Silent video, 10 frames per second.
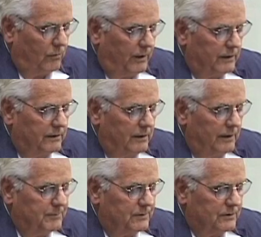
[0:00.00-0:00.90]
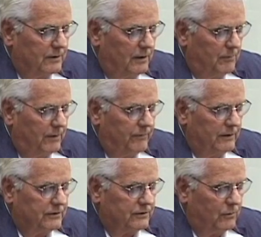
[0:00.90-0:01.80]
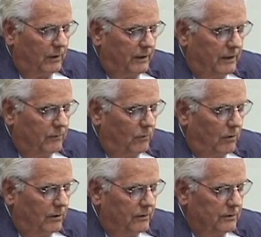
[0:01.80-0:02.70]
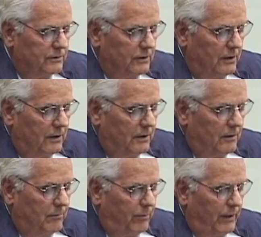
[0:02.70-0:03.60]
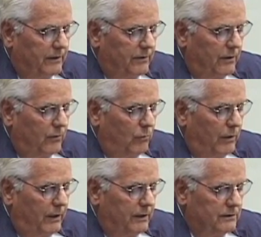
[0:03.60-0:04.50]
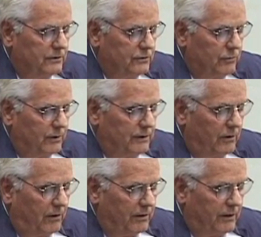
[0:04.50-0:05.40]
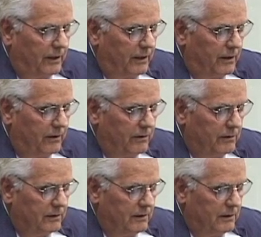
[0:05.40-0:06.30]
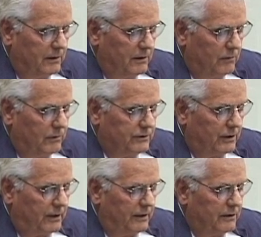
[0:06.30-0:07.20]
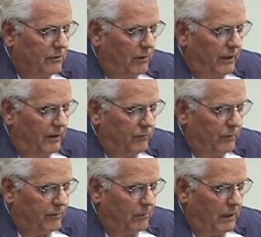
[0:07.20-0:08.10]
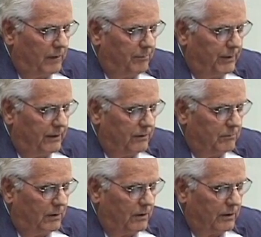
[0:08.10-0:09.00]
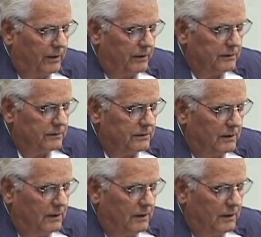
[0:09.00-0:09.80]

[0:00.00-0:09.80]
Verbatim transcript: White lips above the swaying waters break their wings through a dark air, which I engrave with my pale markings,